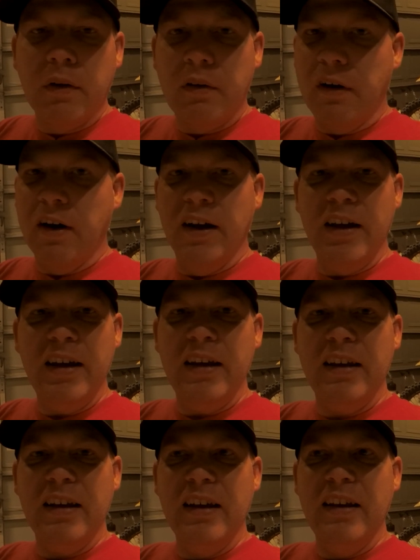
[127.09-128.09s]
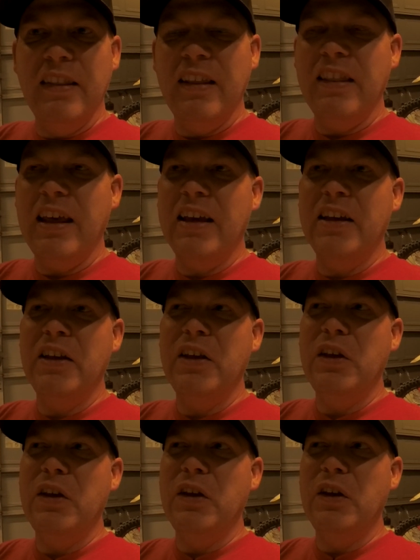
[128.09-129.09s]
right? And then that
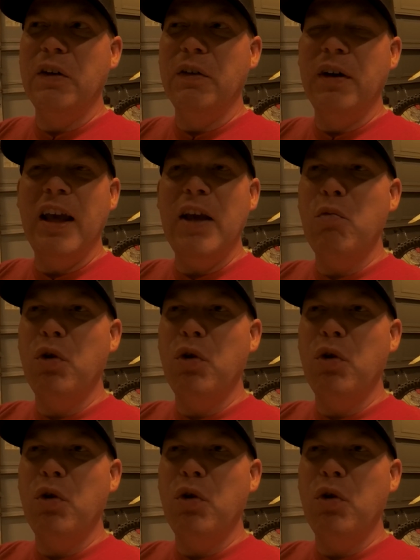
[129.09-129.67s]
your name